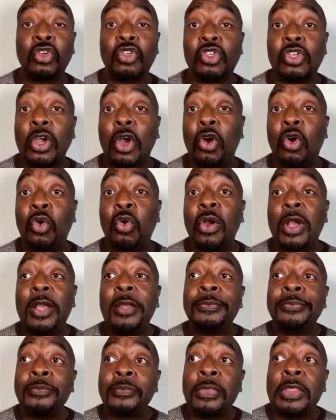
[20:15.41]
So,
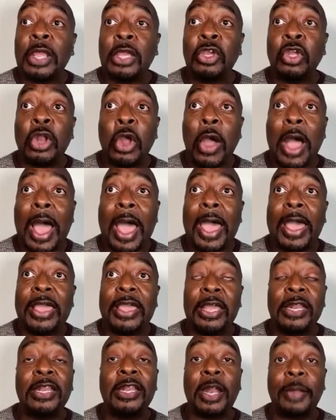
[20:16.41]
I
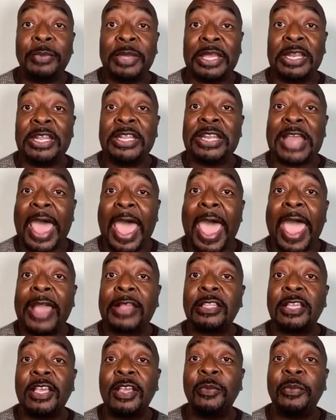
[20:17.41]
ended up getting into
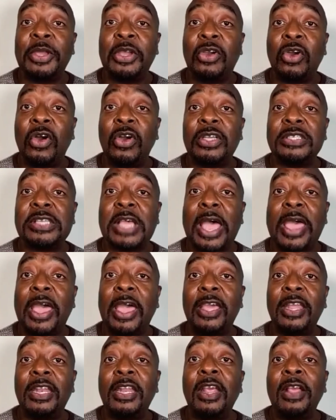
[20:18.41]
acting because I
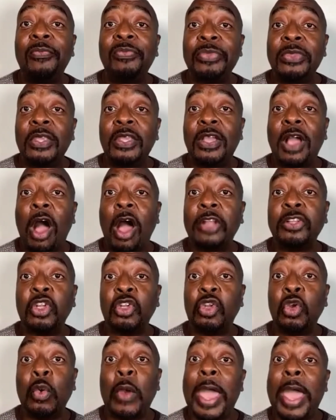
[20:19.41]
had gone to
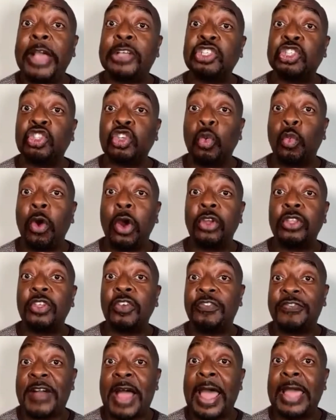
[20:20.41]
do extra work to
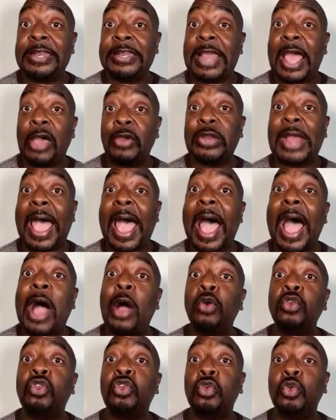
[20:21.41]
find out
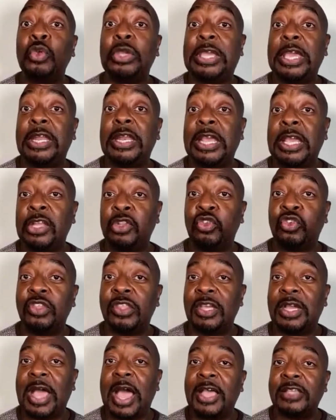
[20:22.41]
how to get into
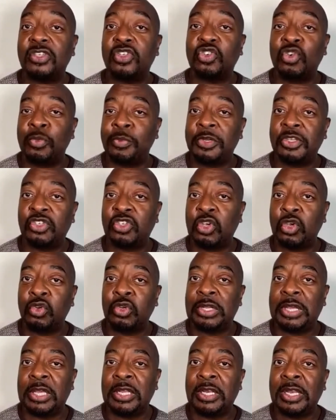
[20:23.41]
the costumers
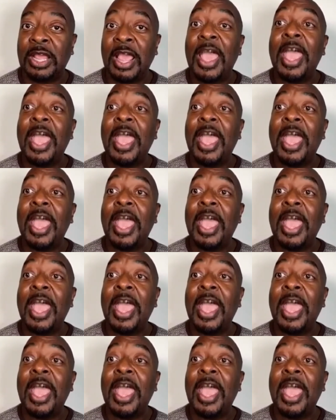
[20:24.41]
union.